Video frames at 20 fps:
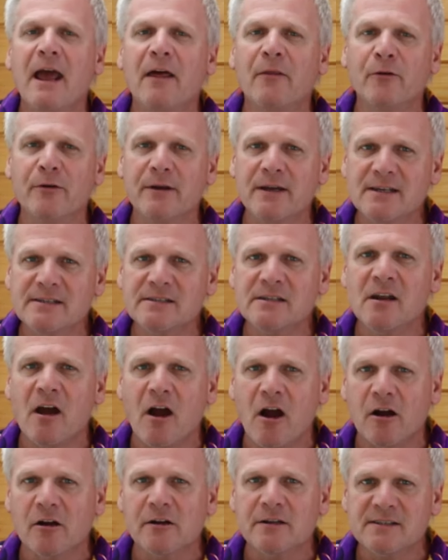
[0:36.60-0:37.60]
And there is an
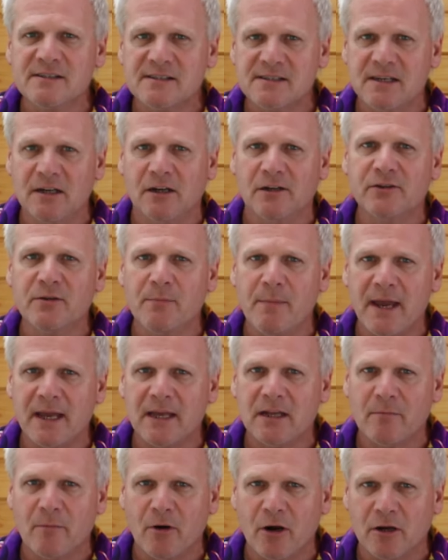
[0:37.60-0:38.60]
art and skill to
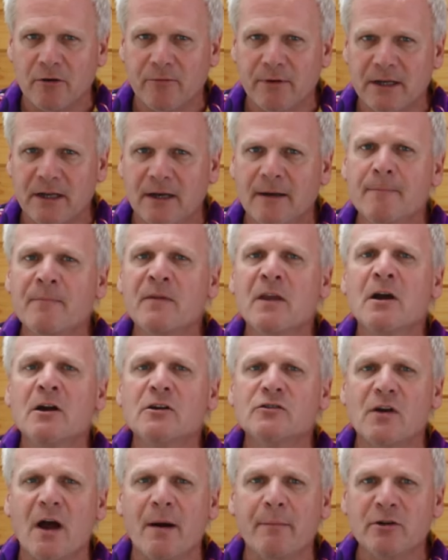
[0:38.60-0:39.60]
making a margarita.
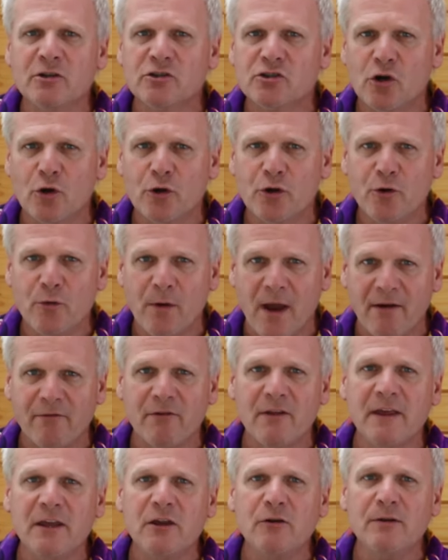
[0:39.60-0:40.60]
So I'm going to show you
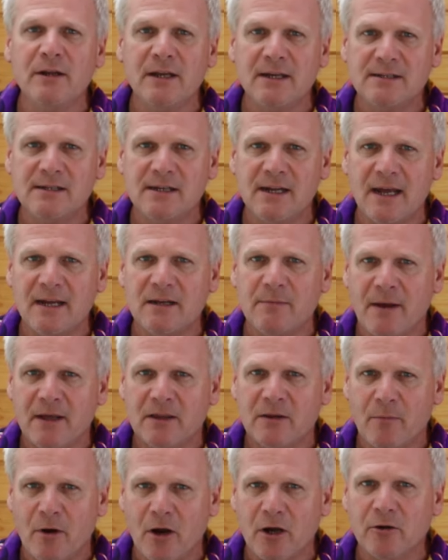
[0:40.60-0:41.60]
everything you need today to
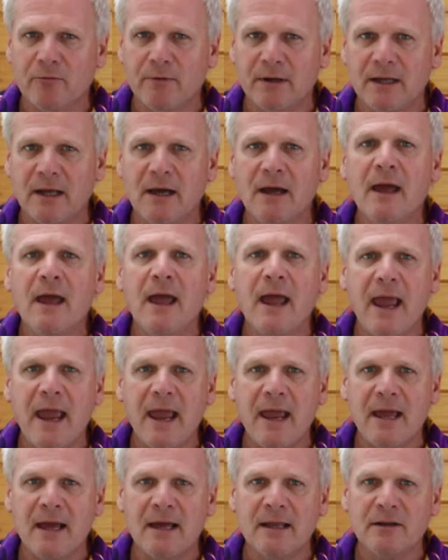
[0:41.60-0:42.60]
make the margarita,
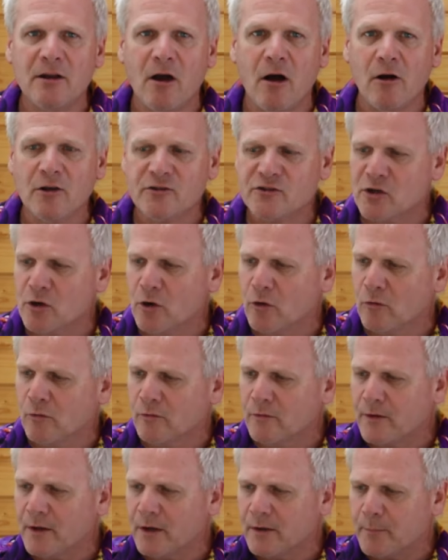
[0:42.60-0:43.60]
and
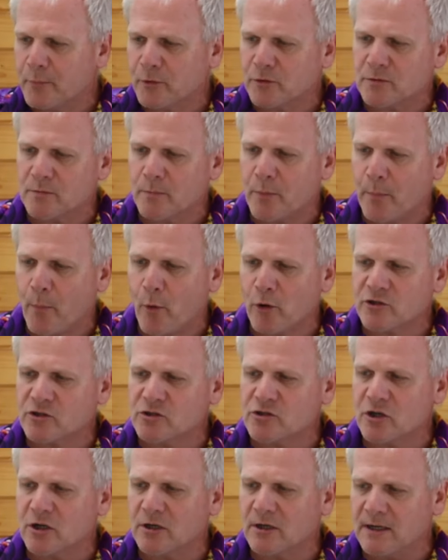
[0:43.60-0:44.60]
also the
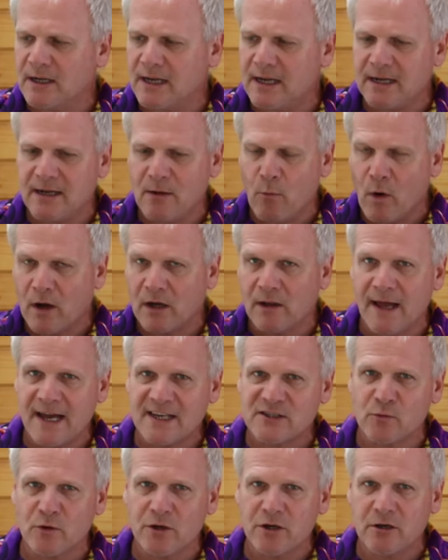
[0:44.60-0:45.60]
proportions you're going to need and what
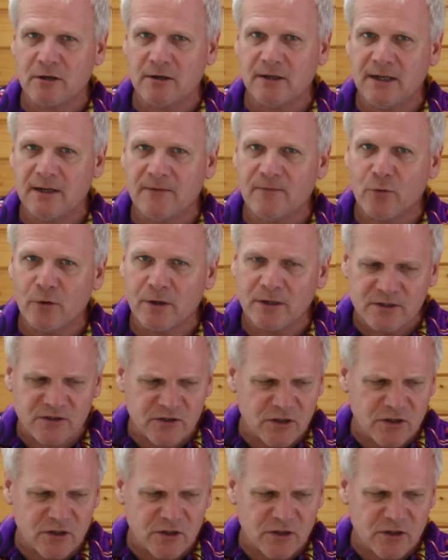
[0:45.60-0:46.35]
glassware you're going to need for it.